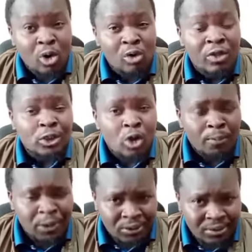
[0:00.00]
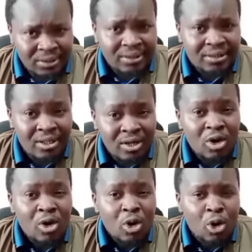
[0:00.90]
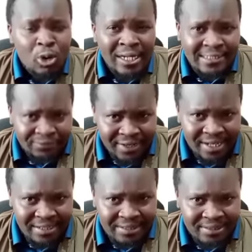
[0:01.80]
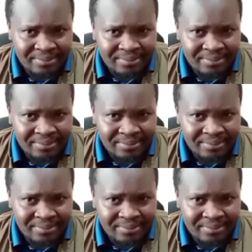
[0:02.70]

all these options, all has failed.